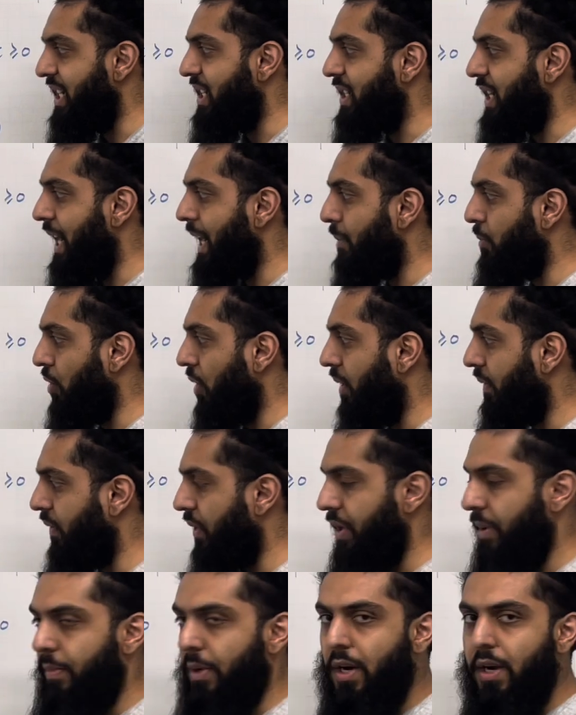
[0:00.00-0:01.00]
time graph
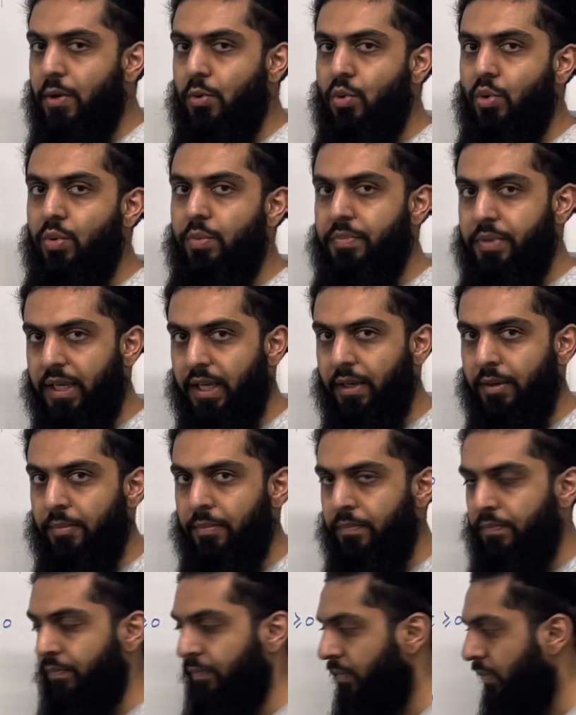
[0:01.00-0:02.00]
for the particle
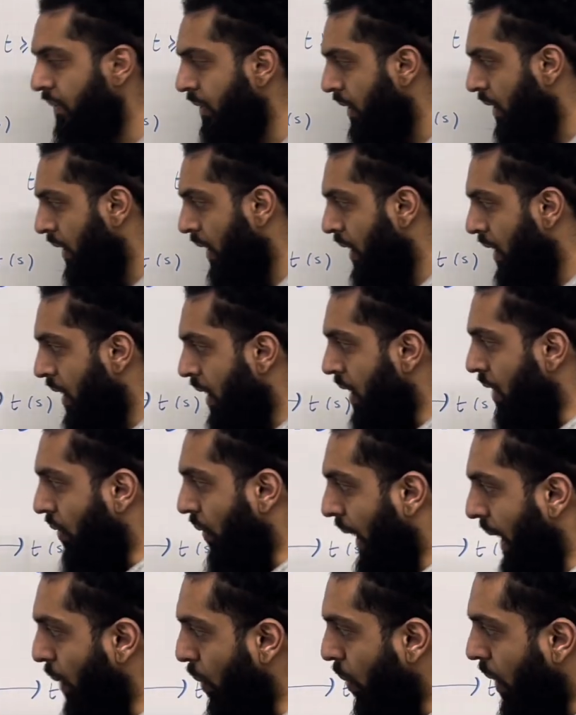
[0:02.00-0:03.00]
p.
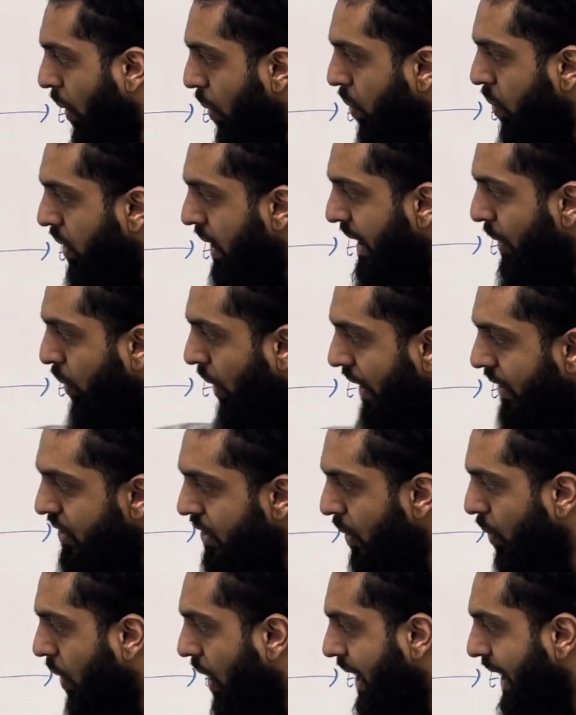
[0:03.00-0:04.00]
Right, what we want
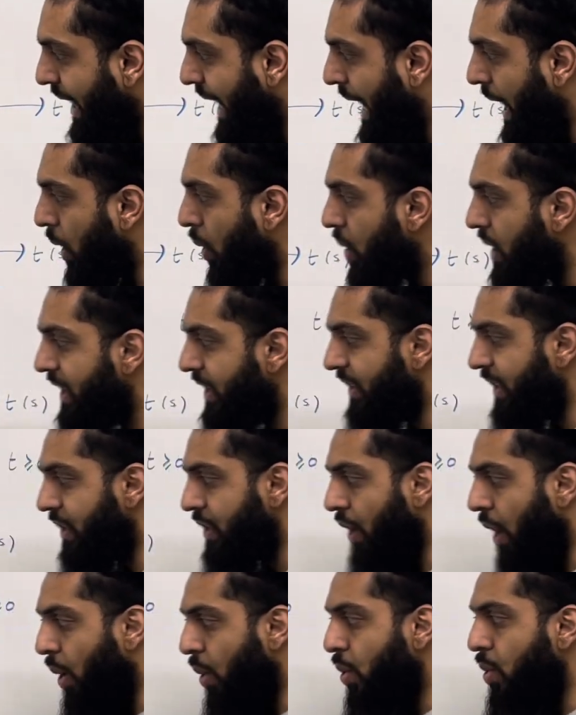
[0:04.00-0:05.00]
to work out is the
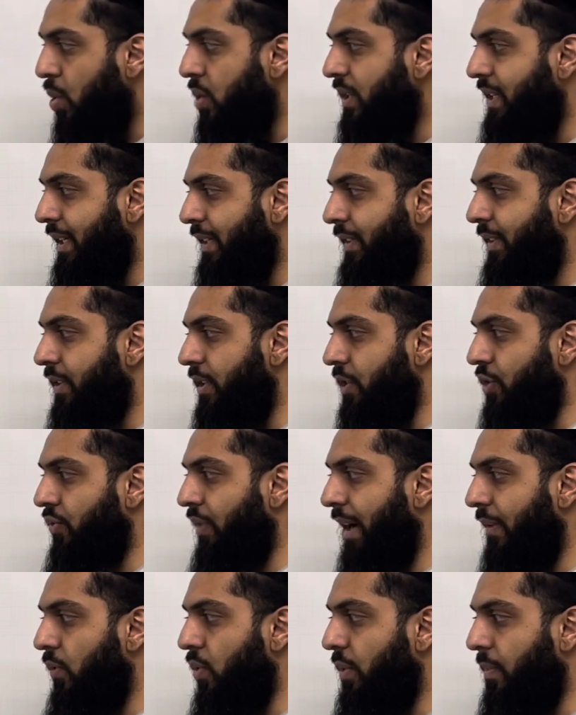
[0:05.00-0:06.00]
total distance
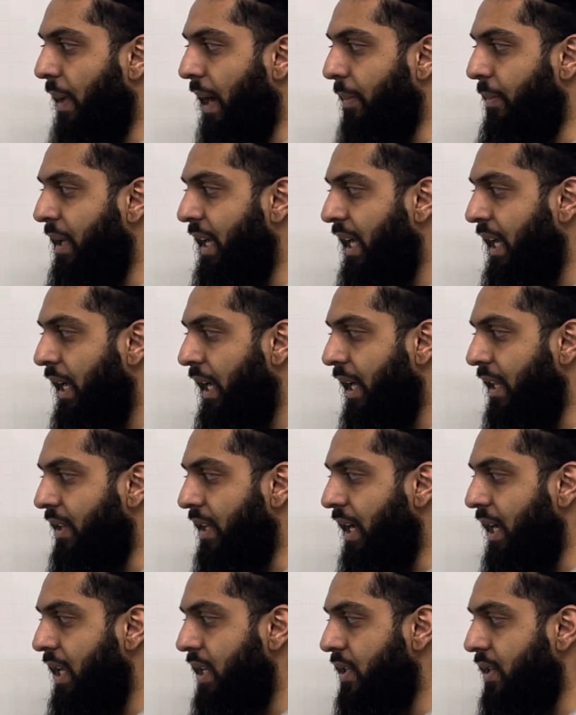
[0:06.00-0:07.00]
traveled by p in
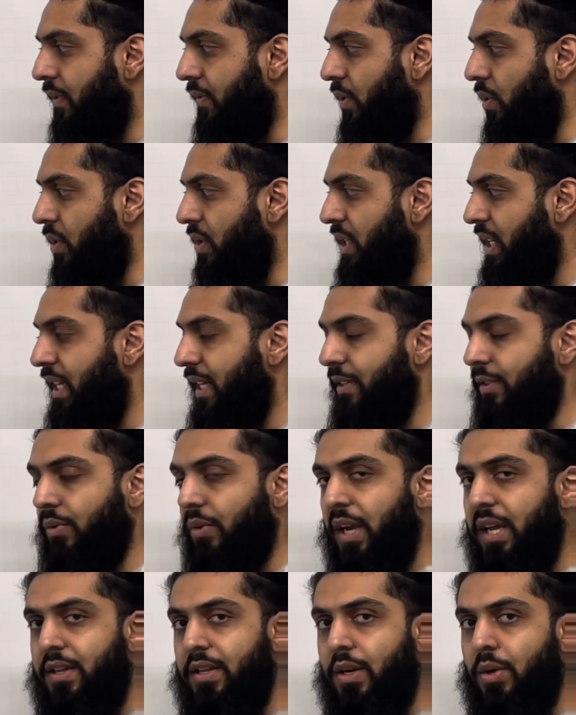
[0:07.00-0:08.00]
the interval t is
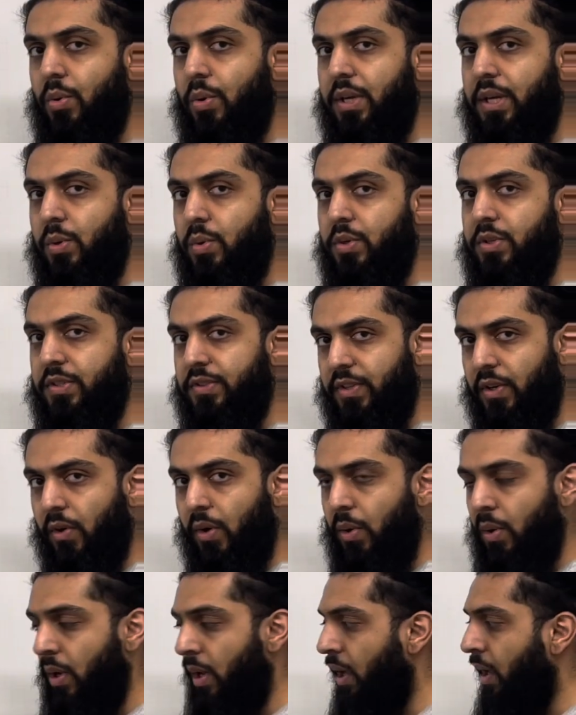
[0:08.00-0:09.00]
greater than or equal to
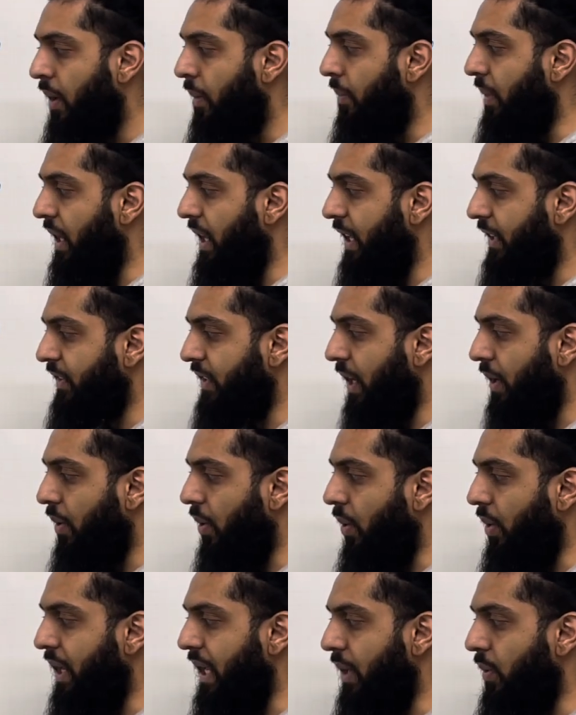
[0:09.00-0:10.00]
0 but less than
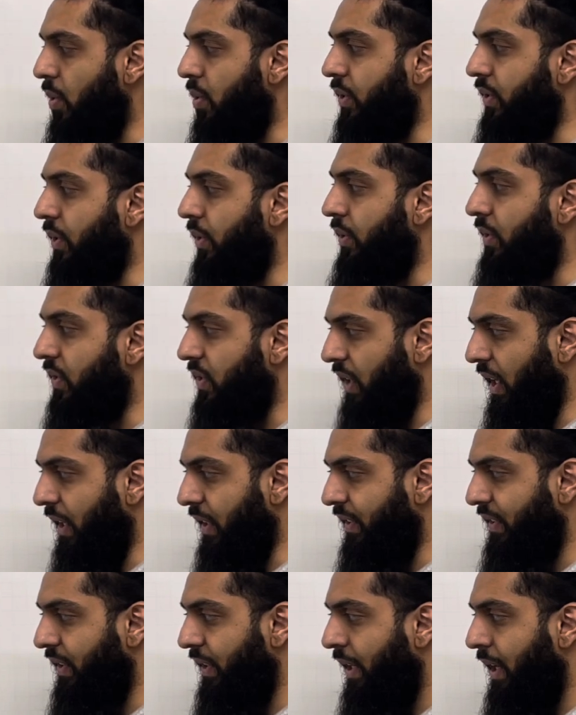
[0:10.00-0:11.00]
or equal to
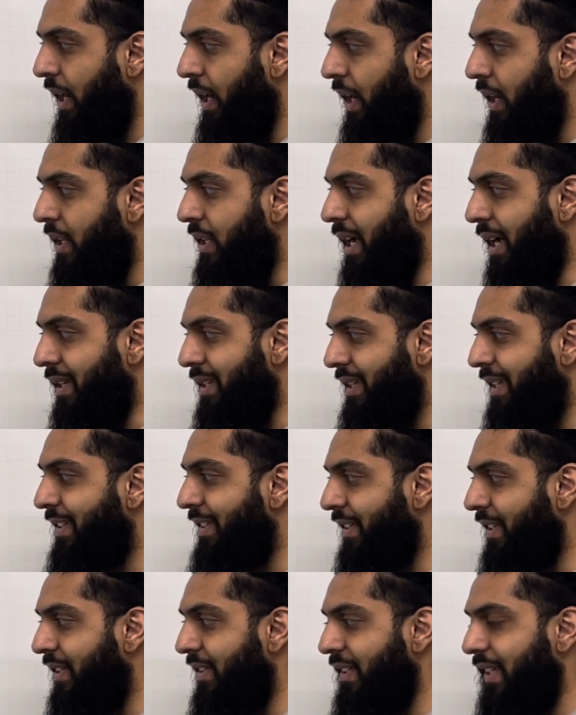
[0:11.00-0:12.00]
6. Now
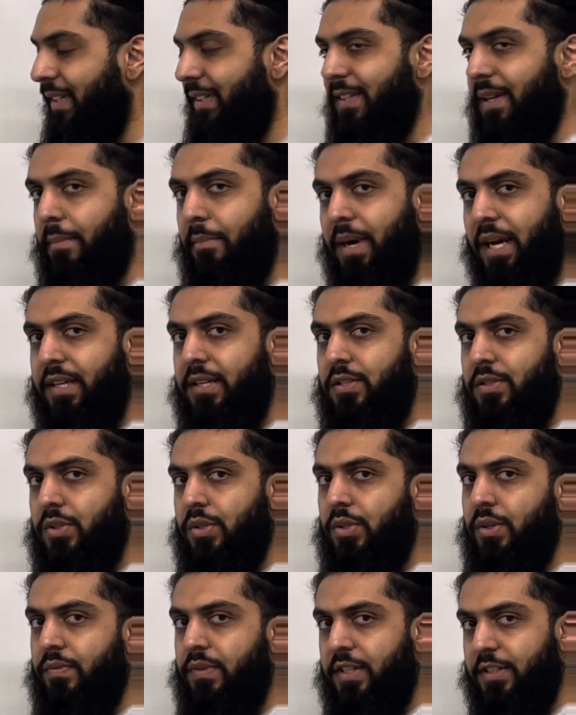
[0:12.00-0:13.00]
distance is the
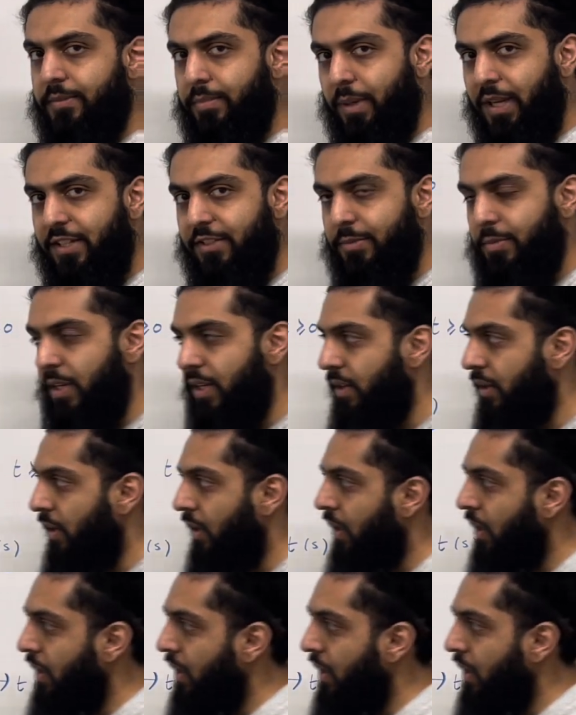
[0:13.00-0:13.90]
magnitude of displacement